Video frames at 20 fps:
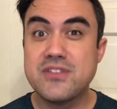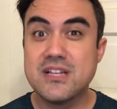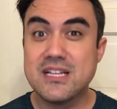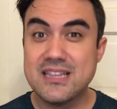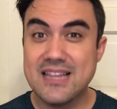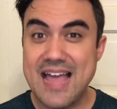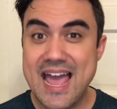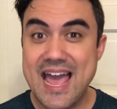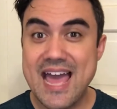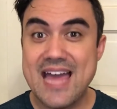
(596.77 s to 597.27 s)
the
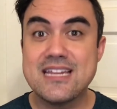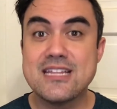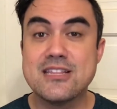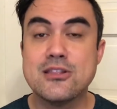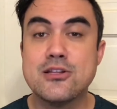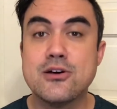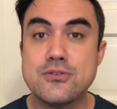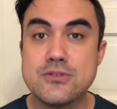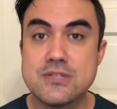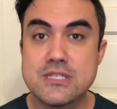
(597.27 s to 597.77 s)
land in
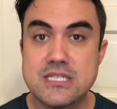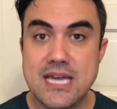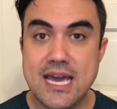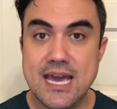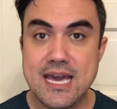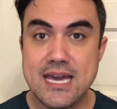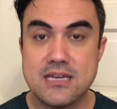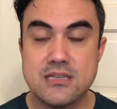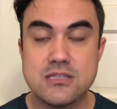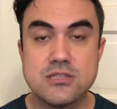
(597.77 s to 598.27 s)
those
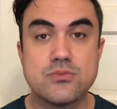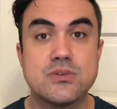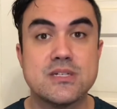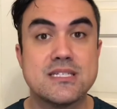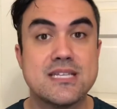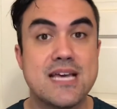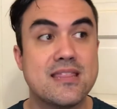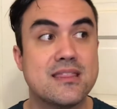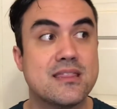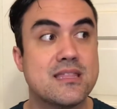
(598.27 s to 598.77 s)
days was
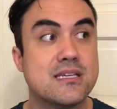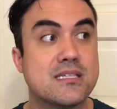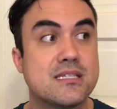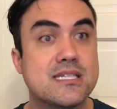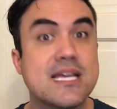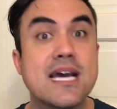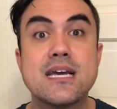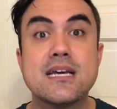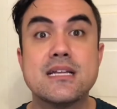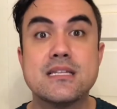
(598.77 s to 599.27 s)
that the
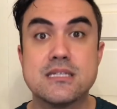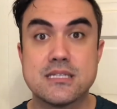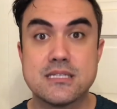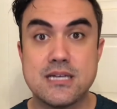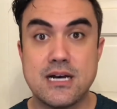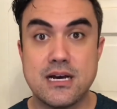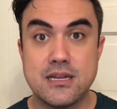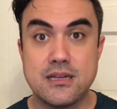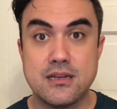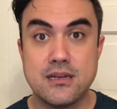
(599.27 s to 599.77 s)
second
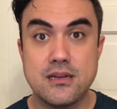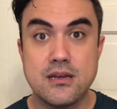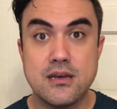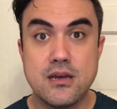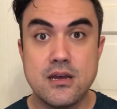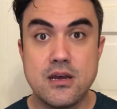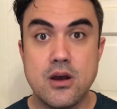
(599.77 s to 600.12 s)
son